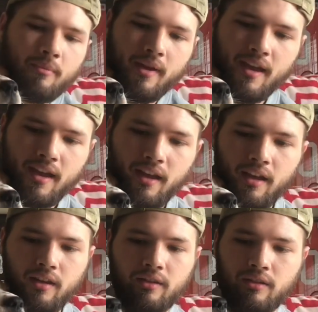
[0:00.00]

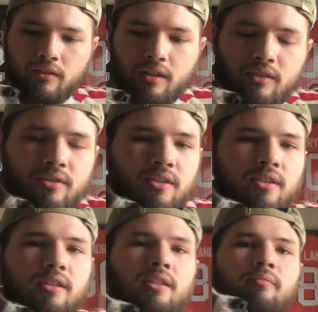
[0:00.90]
man. He was
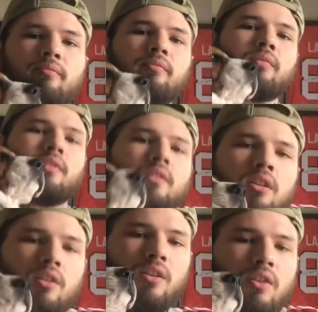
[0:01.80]
asleep.
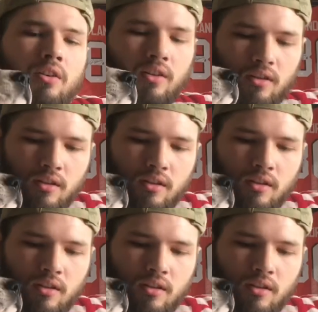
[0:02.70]
Oh.